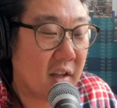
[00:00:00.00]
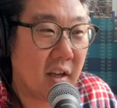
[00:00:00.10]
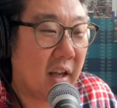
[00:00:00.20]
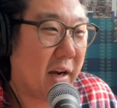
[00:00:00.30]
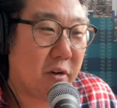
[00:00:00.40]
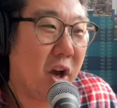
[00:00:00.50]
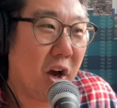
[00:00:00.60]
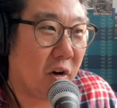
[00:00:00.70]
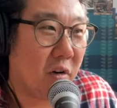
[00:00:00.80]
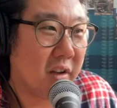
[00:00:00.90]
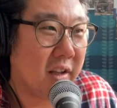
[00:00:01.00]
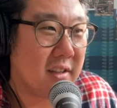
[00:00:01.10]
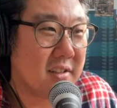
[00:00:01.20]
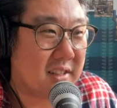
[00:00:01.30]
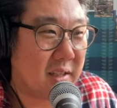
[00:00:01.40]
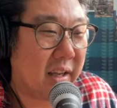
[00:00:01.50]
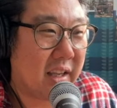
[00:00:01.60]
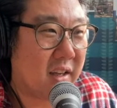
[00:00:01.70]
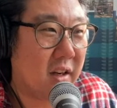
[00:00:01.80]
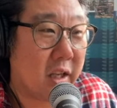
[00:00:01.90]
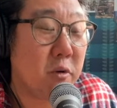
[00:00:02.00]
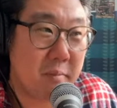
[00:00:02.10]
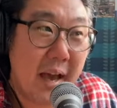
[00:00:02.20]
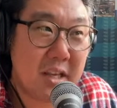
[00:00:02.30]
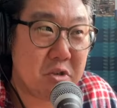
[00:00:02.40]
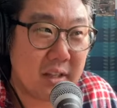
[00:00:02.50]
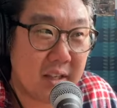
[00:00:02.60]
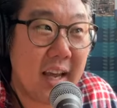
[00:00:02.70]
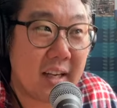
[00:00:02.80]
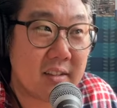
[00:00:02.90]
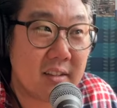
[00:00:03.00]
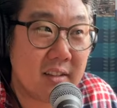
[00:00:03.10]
I don't know. It doesn't seem like he could. He was mad at you at the end.